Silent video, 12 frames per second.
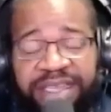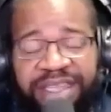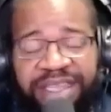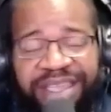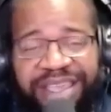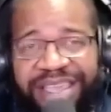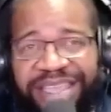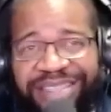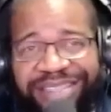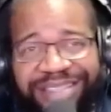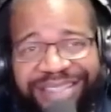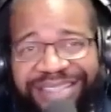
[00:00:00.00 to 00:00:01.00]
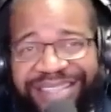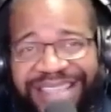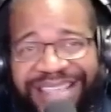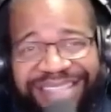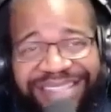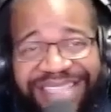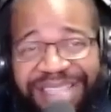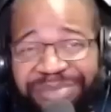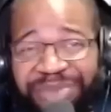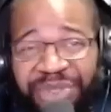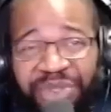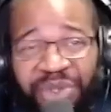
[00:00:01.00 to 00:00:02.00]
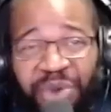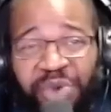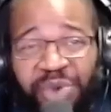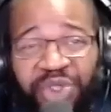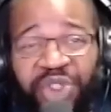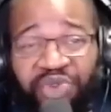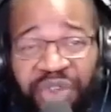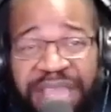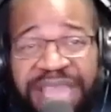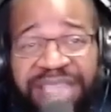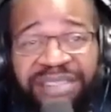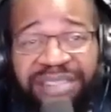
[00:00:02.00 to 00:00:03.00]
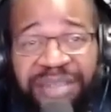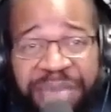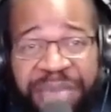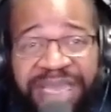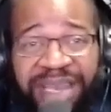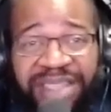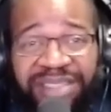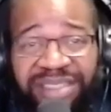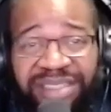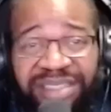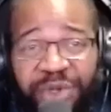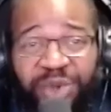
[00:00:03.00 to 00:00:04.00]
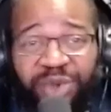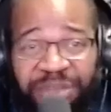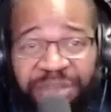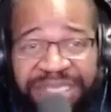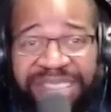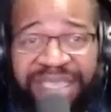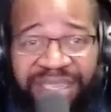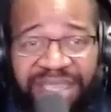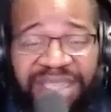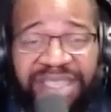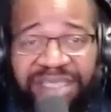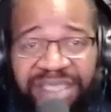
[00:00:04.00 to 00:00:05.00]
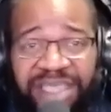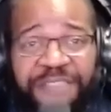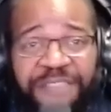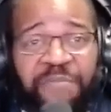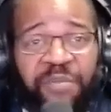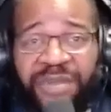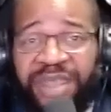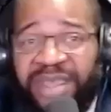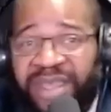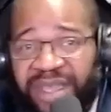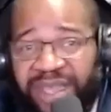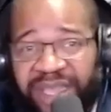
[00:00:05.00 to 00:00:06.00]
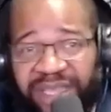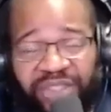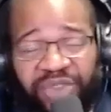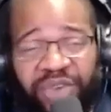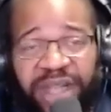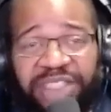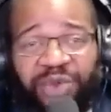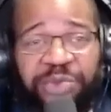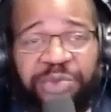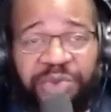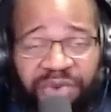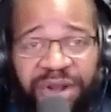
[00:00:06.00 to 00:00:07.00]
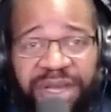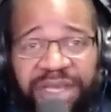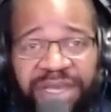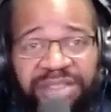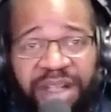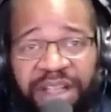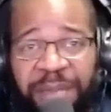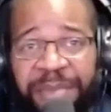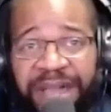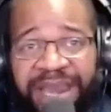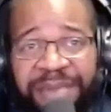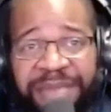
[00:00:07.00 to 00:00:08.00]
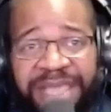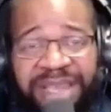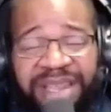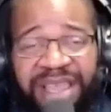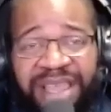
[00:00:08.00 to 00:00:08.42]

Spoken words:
it just, it seems so strange to me. And it's someone who's going to be sitting in this seat and trying to report on it and talk about it. I mean,